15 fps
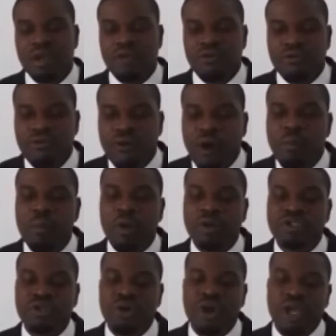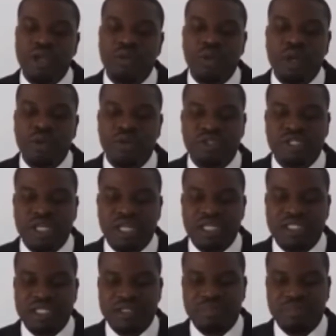4 more joined when hostilities